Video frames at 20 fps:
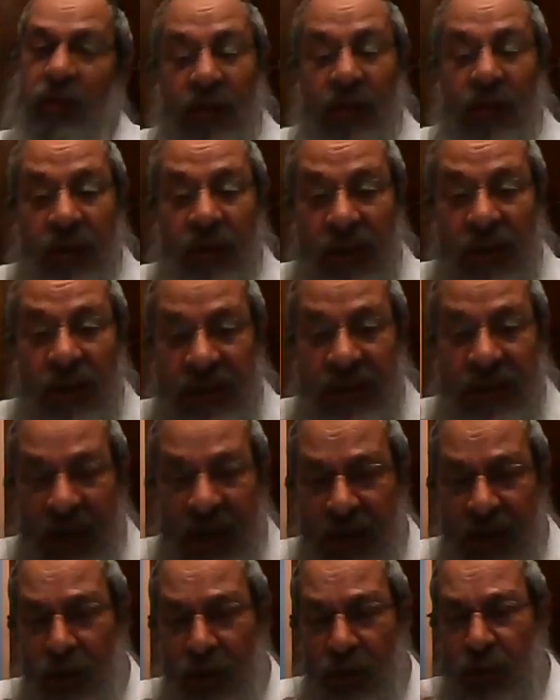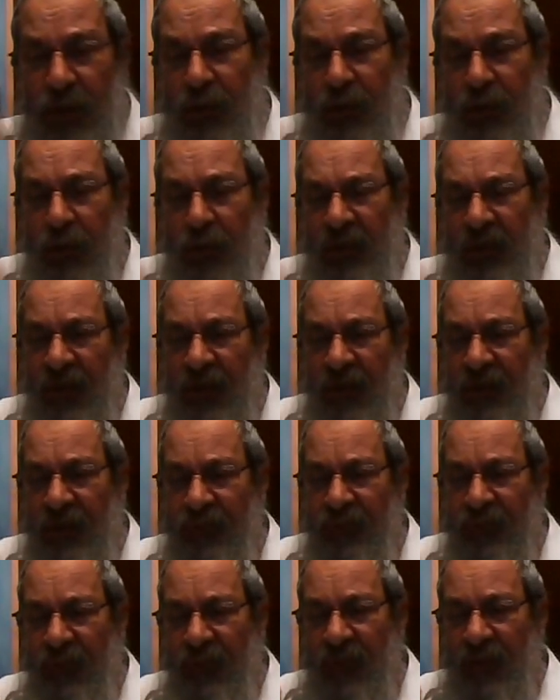his son-in-law and daughter
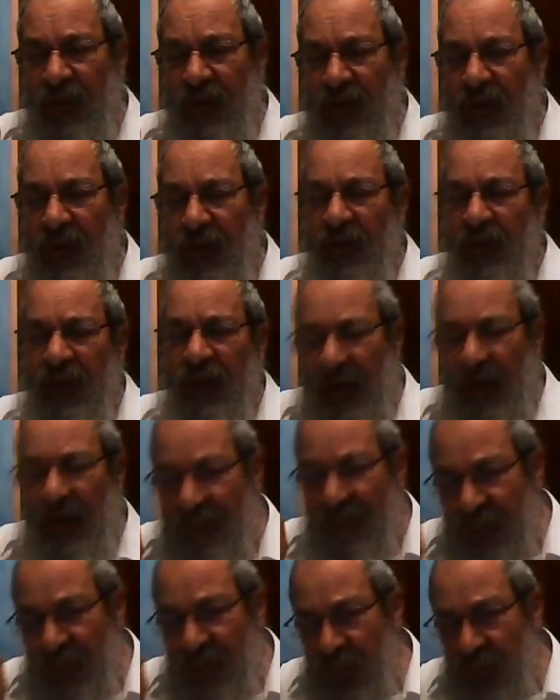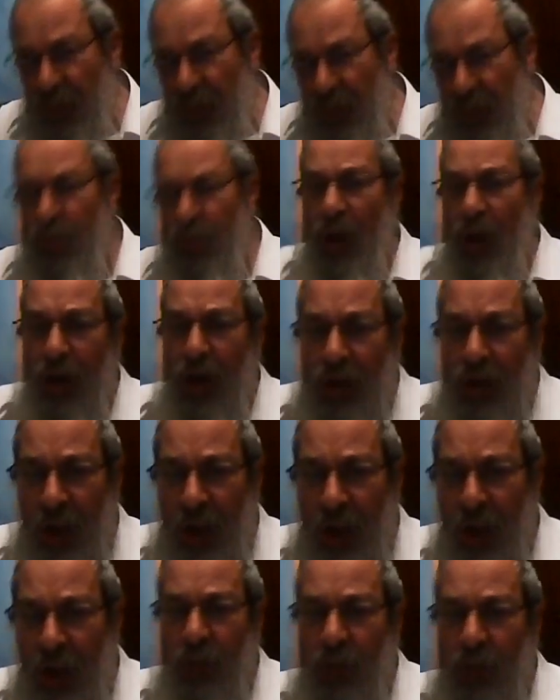that if you
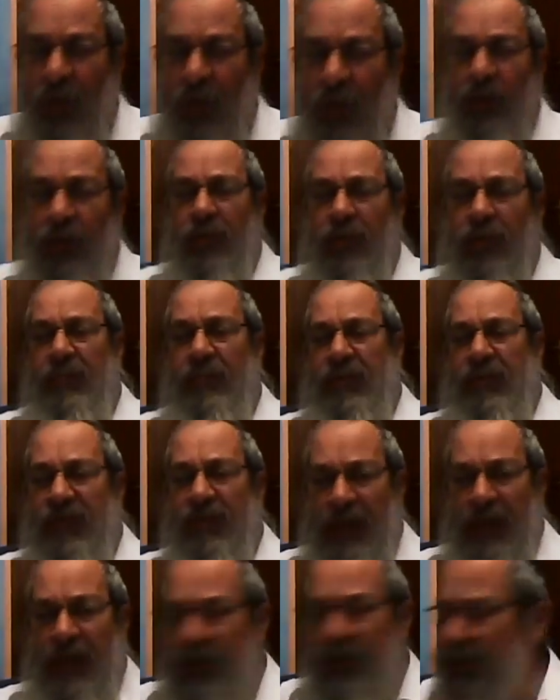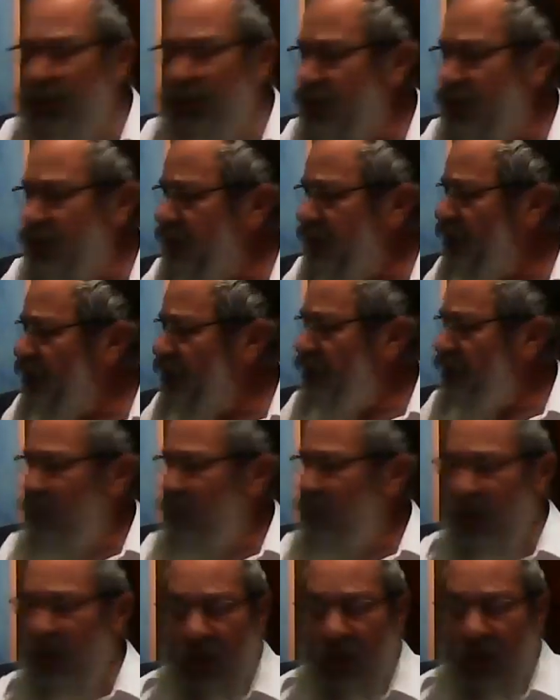go to Mezrich,
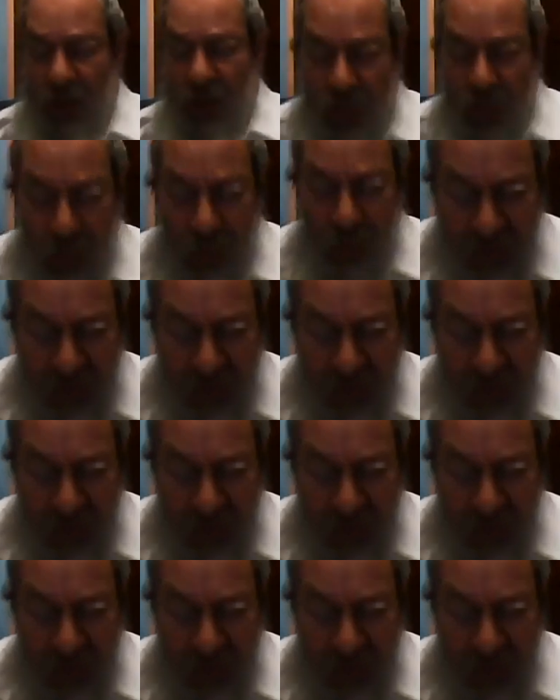you won't